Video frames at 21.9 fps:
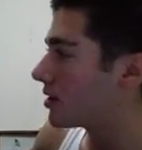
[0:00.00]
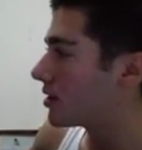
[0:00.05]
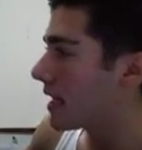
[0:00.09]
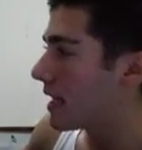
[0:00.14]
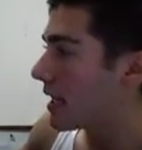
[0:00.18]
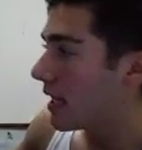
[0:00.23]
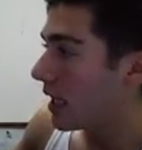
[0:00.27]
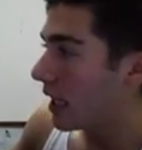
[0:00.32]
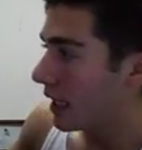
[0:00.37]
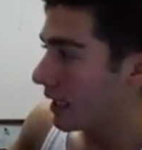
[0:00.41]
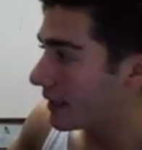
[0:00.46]

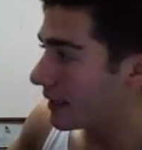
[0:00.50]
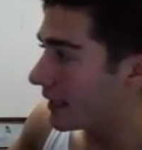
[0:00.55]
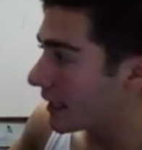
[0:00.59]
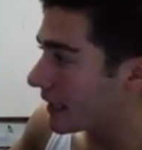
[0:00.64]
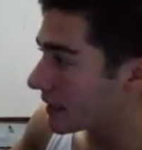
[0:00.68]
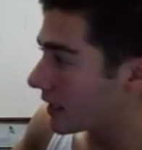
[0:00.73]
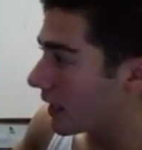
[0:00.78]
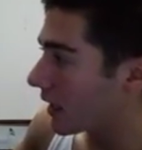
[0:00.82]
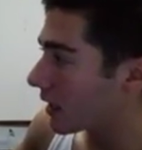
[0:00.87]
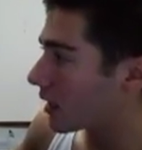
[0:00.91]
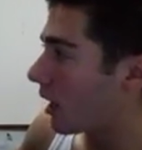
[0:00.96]

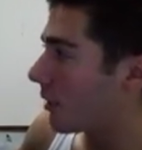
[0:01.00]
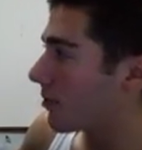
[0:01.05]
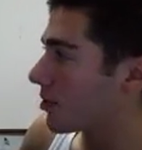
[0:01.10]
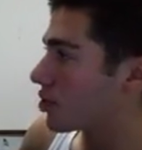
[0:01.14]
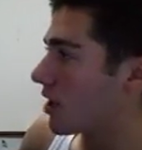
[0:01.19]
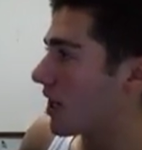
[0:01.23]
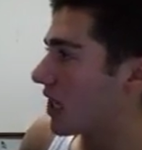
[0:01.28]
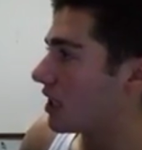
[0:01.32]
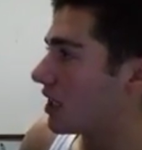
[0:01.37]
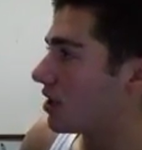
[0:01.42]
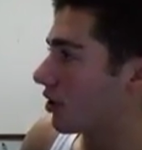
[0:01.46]
Adidas.com is
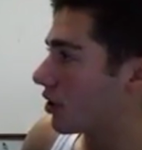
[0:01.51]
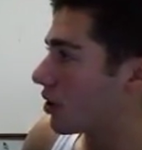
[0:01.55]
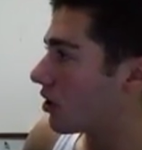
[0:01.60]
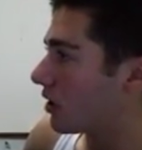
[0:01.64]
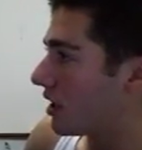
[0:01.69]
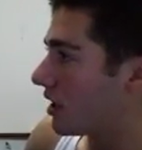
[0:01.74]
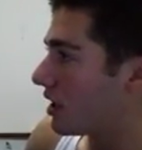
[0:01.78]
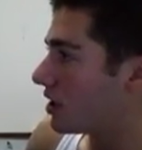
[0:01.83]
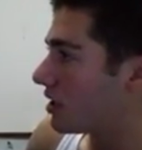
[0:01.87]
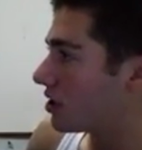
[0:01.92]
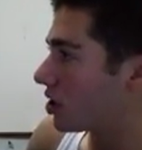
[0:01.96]
tracking your
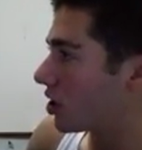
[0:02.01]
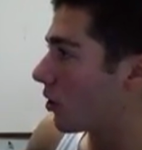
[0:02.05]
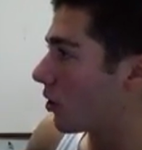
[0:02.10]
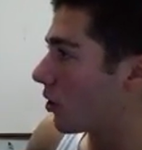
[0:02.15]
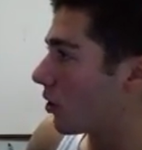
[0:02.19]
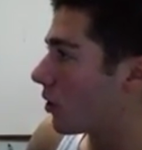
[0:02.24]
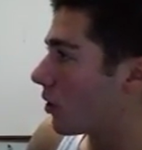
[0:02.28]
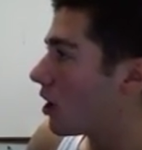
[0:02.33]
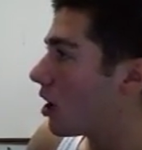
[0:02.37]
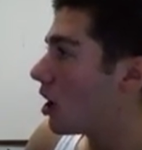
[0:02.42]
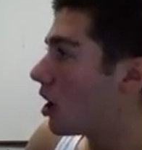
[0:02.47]
cookies. So
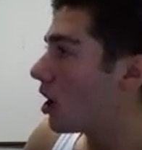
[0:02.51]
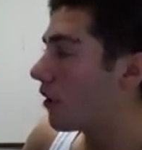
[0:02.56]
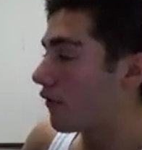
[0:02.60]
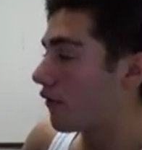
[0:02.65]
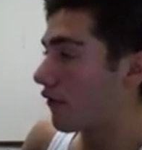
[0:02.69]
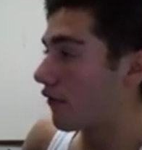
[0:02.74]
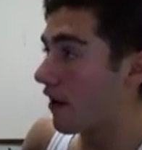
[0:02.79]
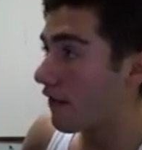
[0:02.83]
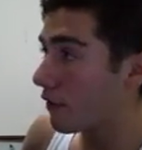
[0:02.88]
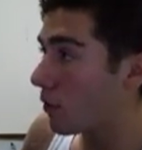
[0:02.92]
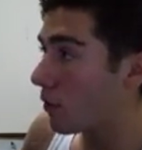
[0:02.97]
for
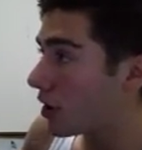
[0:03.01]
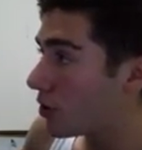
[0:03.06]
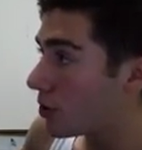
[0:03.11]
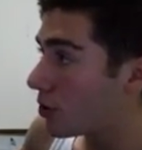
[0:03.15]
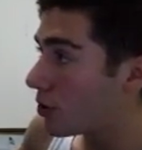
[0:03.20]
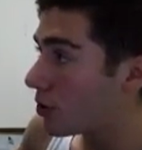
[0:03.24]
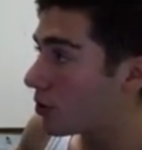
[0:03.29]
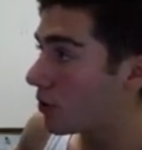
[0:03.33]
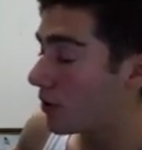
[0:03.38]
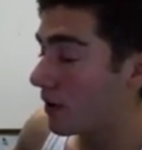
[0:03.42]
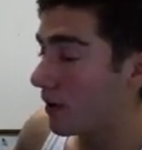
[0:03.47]
everyone
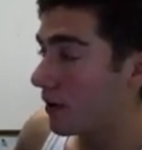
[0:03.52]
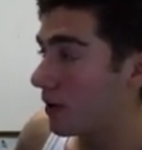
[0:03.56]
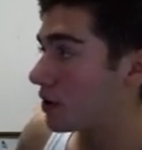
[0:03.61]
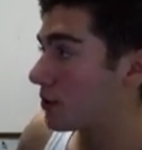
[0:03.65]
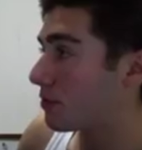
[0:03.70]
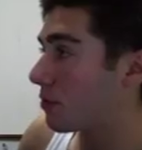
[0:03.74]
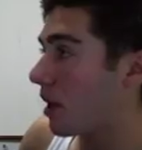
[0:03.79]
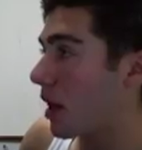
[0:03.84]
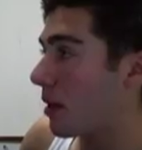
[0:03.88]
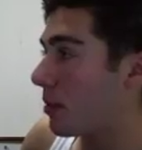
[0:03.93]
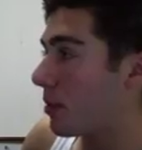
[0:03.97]
who is
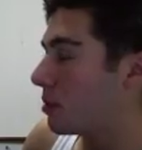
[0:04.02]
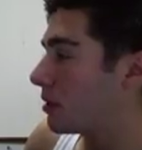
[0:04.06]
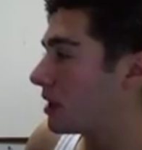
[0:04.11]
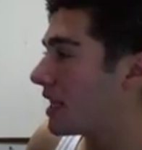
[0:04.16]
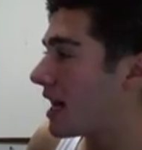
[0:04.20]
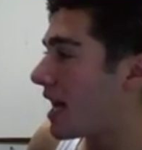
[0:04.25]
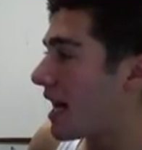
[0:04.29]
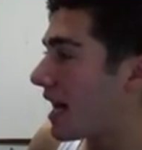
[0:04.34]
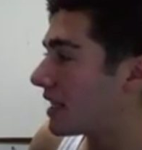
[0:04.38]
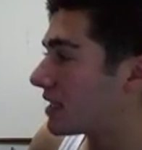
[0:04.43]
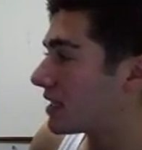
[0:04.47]

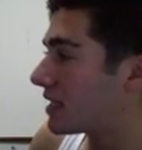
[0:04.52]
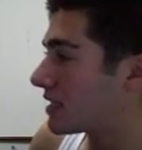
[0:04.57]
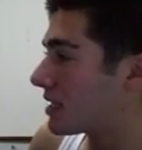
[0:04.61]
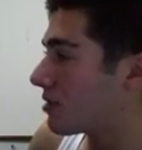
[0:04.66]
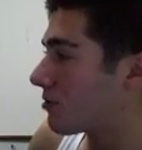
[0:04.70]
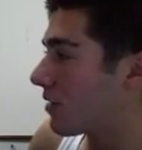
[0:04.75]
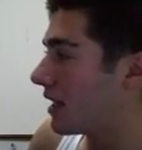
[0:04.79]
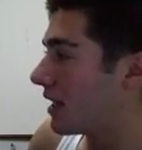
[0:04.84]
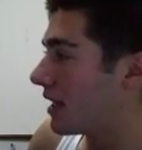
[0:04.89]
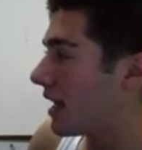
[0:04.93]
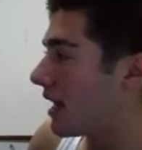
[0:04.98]
probably asking
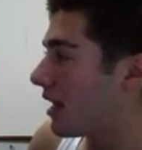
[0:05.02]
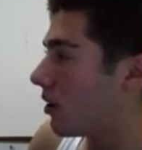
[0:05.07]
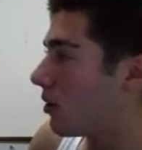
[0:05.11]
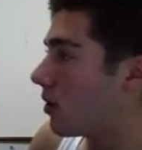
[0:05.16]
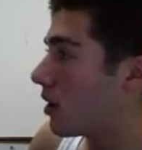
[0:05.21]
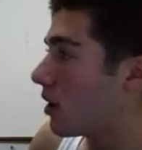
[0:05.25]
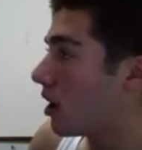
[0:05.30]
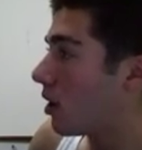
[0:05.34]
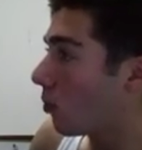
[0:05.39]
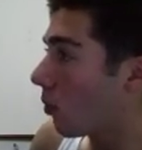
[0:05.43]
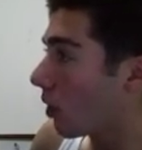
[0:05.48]
right now,
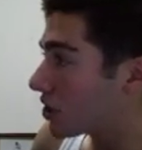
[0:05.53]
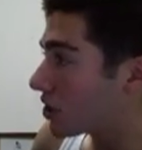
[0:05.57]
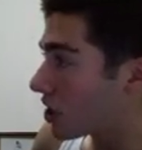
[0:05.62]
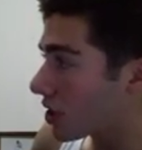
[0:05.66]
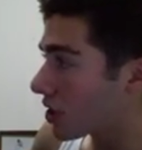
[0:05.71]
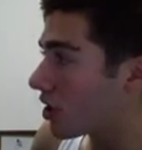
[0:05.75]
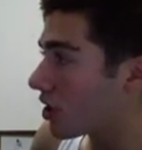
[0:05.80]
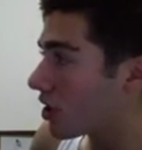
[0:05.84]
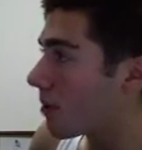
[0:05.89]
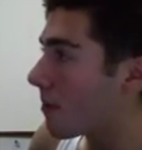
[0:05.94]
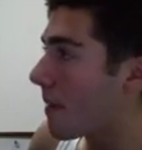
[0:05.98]
what's a
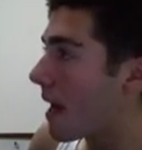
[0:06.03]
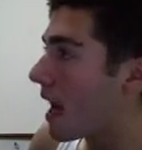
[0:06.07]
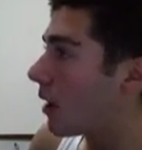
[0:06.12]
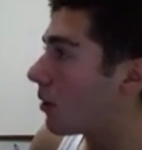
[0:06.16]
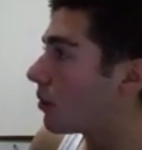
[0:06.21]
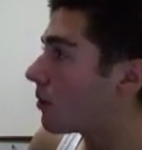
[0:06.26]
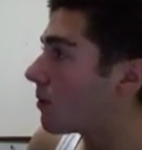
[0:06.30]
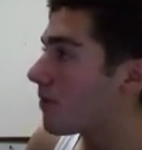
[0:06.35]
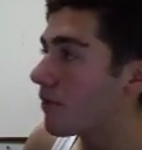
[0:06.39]
good amount?